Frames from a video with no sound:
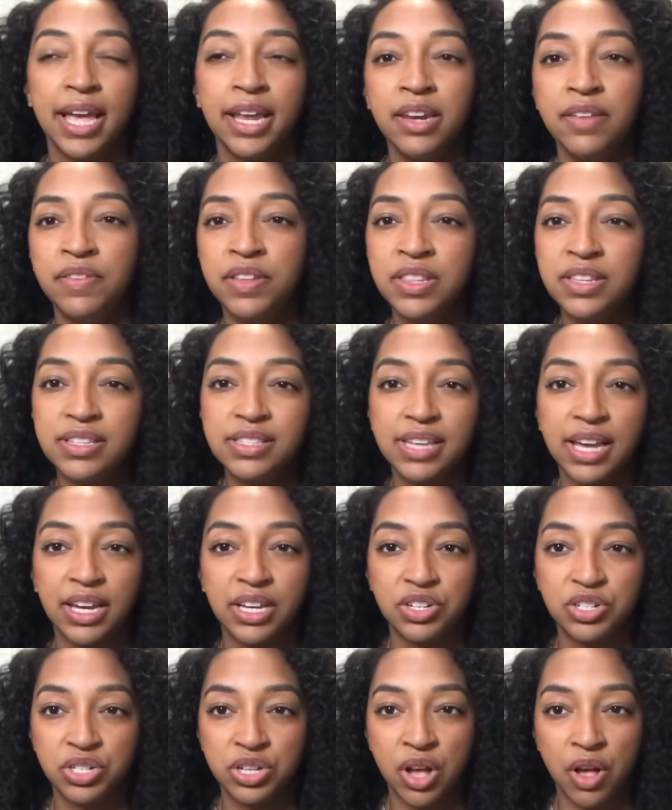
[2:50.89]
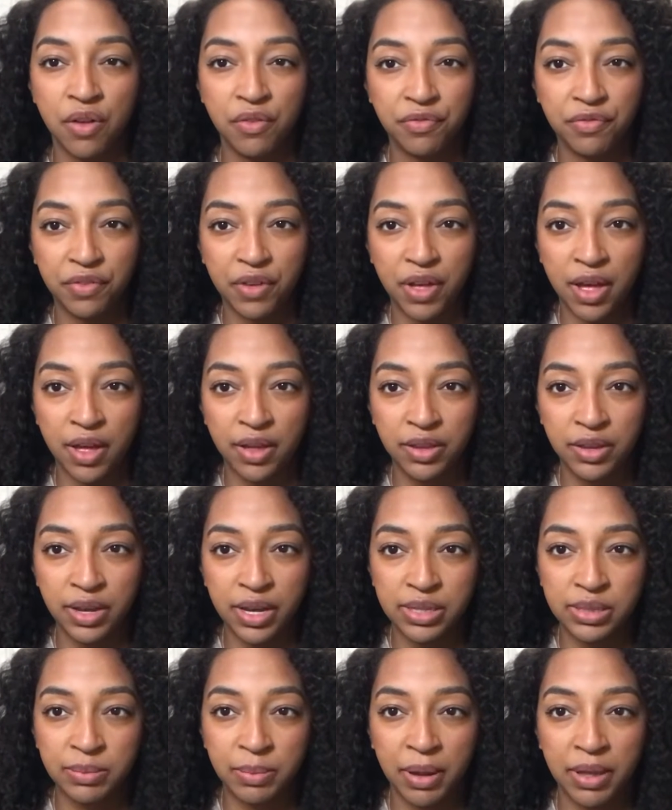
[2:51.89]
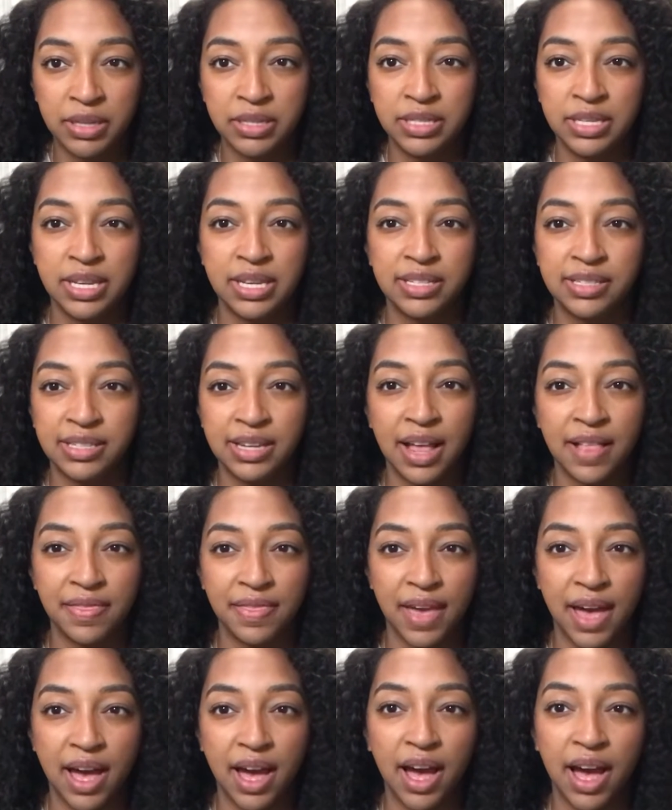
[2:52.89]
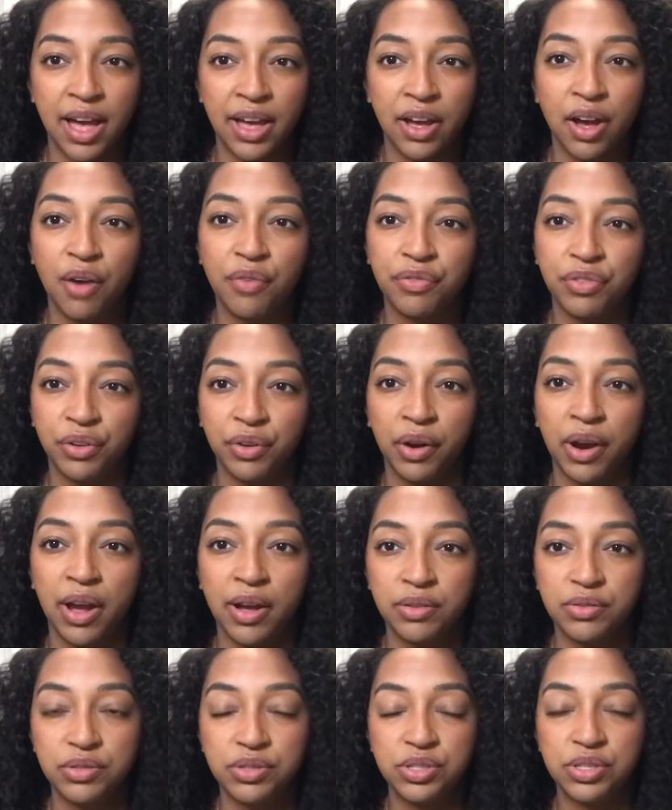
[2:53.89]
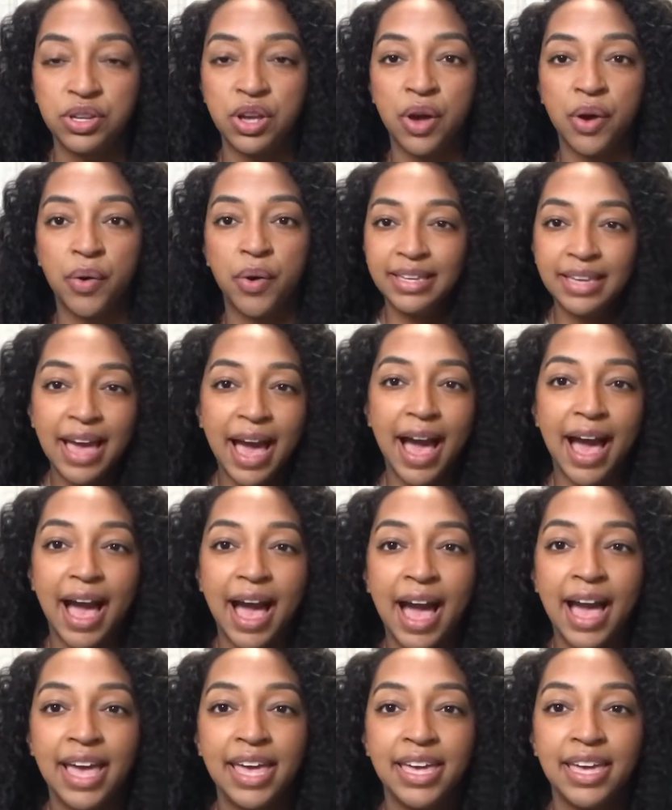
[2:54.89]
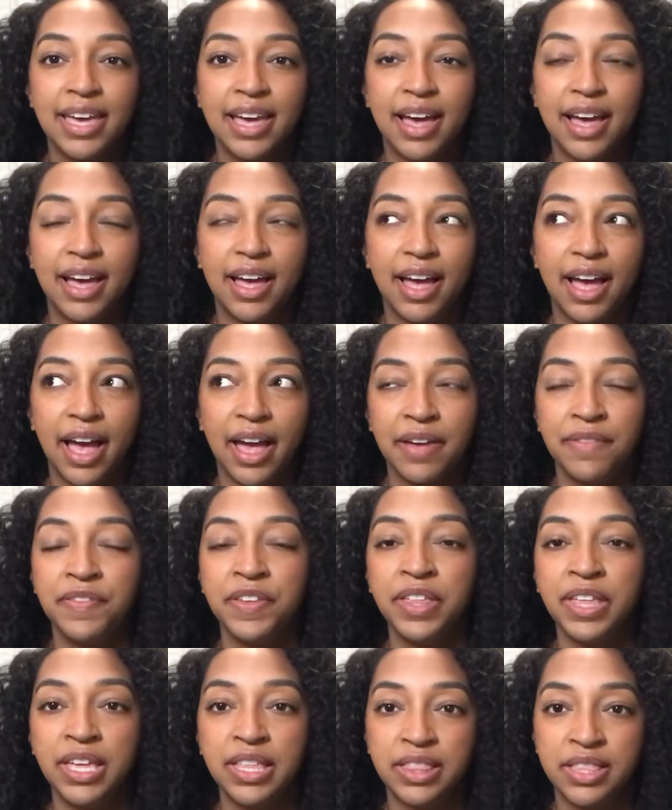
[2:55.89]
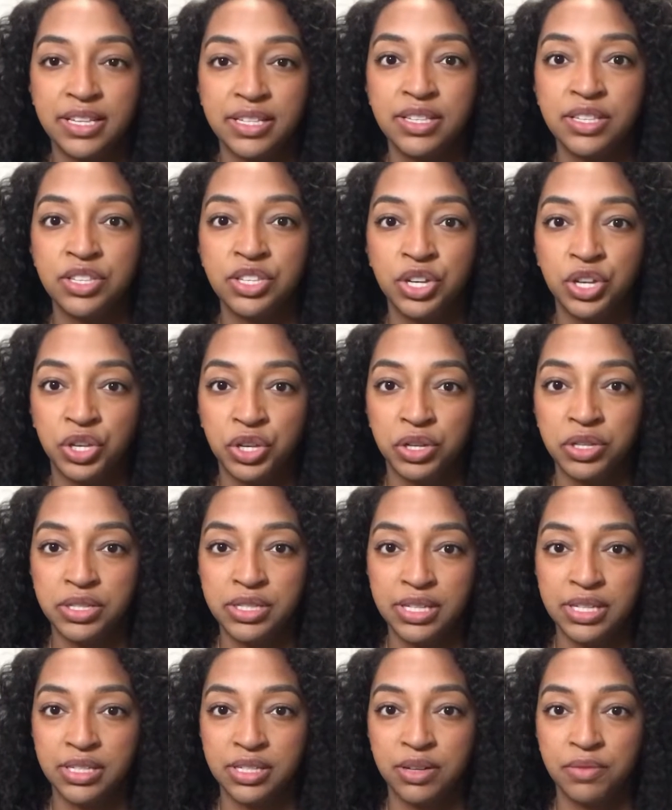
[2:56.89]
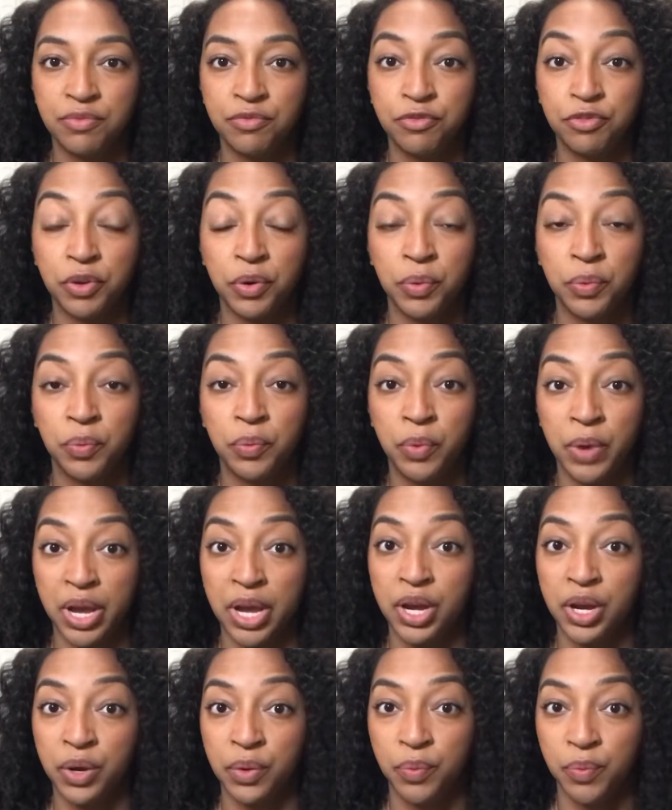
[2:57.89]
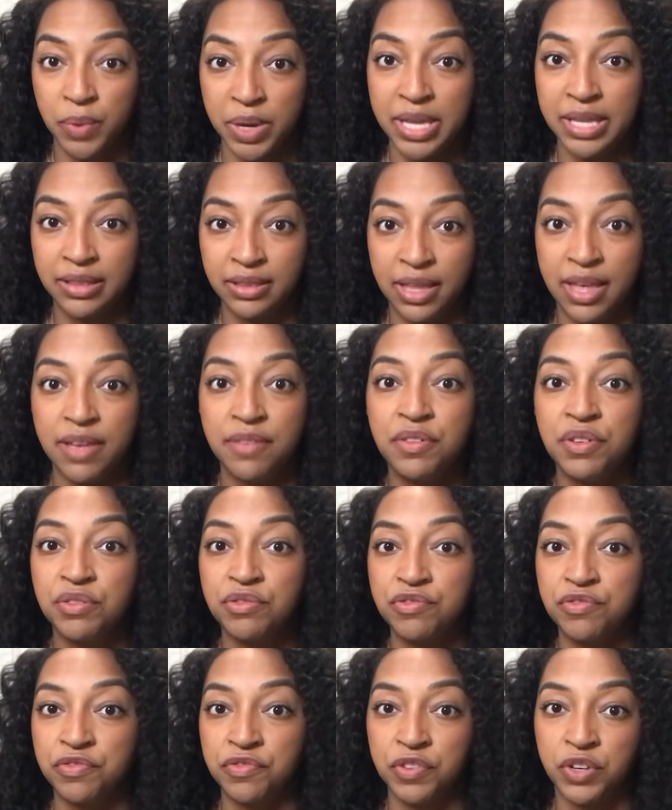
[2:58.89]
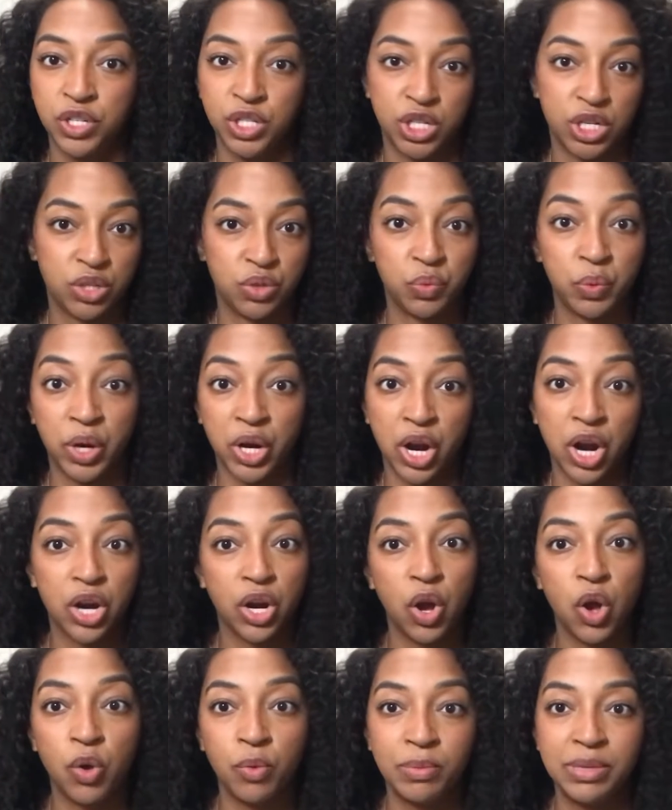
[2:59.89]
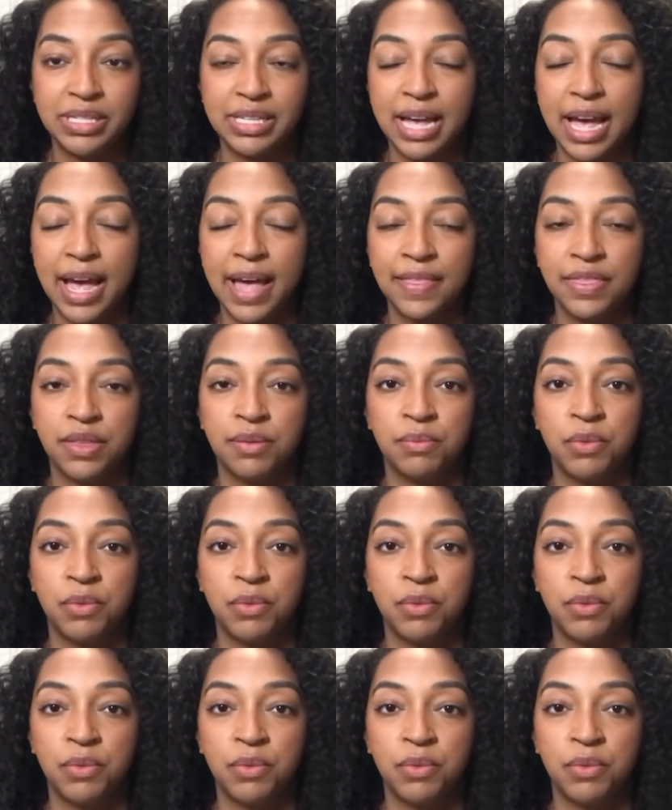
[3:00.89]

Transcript: And even the second shelf, you guys can probably see it's not that high off the ground. So yeah, I feel like this is a good system for where we live and for just where our home is at the